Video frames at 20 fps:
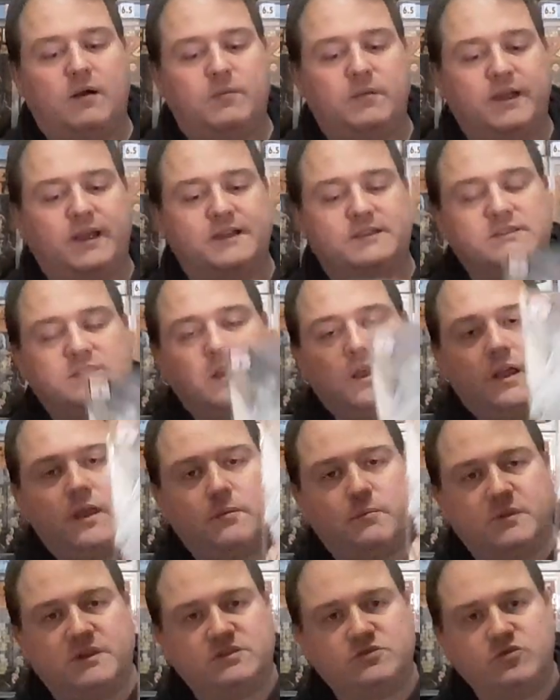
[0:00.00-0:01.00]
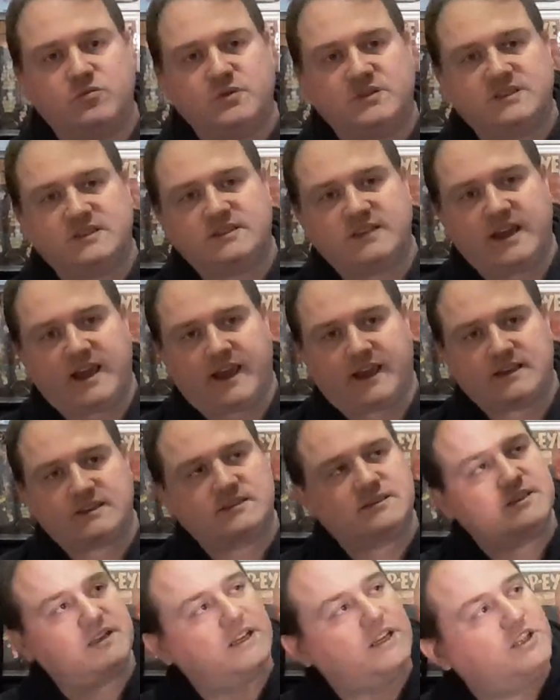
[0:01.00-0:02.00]
It's Mr. and Mrs.
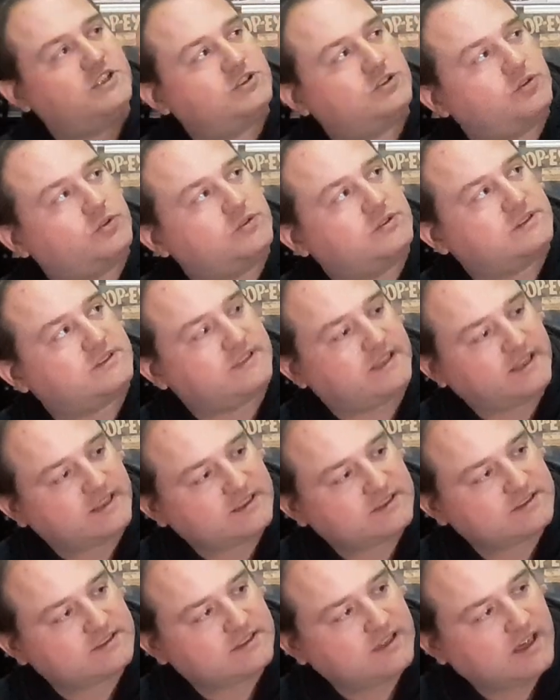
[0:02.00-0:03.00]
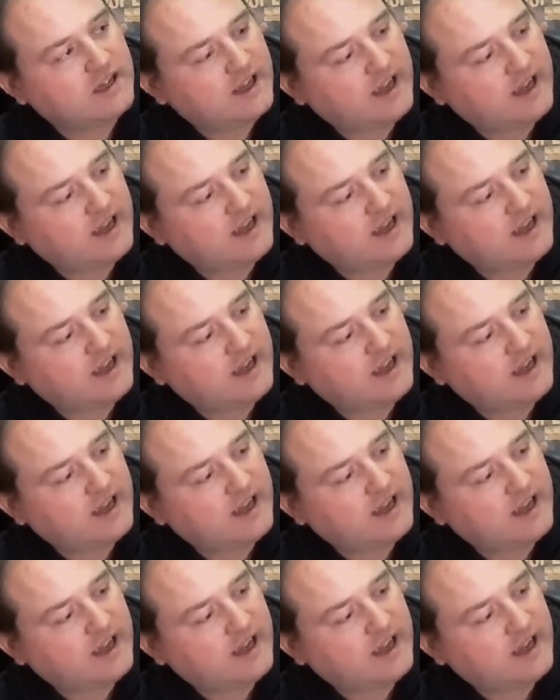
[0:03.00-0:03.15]
X issue 6,